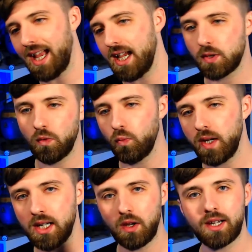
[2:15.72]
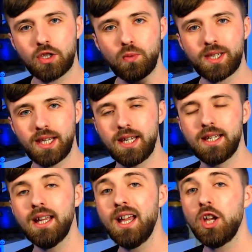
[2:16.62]
is what we like to see.
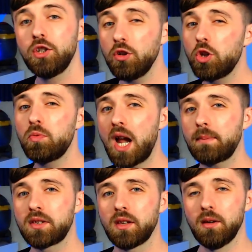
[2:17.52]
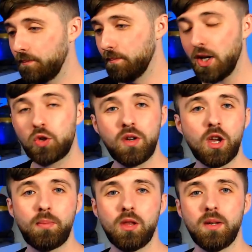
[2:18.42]
YouTube chapters though, make sure you go
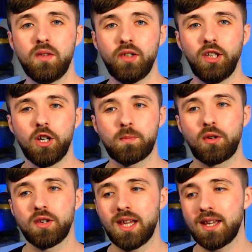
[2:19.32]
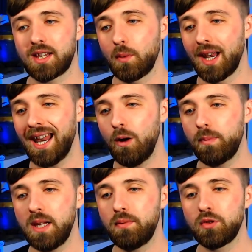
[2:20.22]
put them in your videos, because it is going to allow
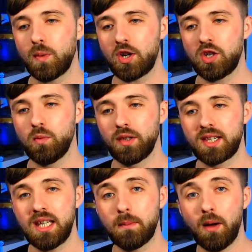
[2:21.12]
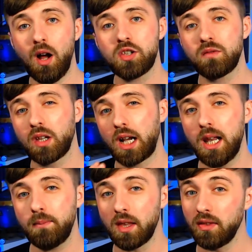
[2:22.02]
people to actually want to see the parts of the clip
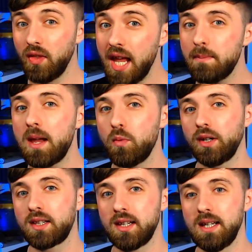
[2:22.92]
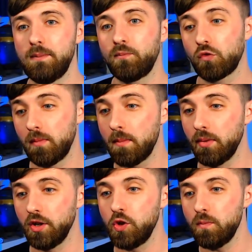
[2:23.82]
that they may want to see. Remember,
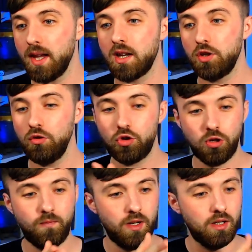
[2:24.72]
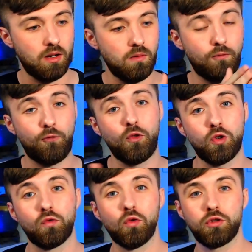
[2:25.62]
you make a YouTube video for
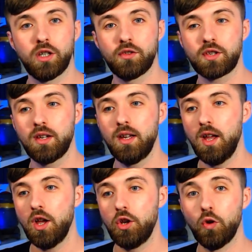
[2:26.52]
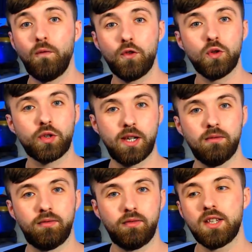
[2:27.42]
your audience, not for
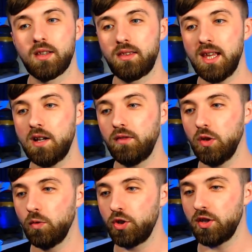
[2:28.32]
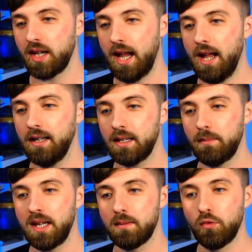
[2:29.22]
yourself. So think of the audience at hand and
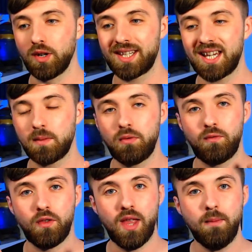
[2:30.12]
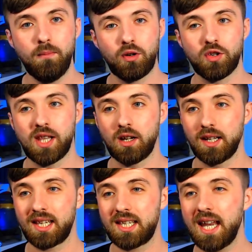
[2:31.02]
make it more accessible for them, because they're going to
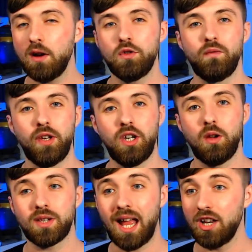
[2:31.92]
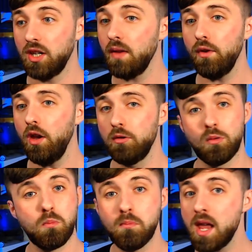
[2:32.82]
stay on your videos, and you never know,
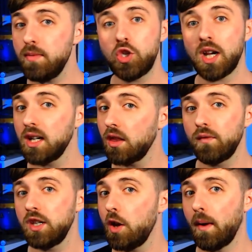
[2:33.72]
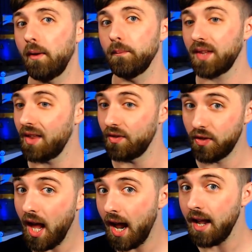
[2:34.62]
maybe check another video out, and that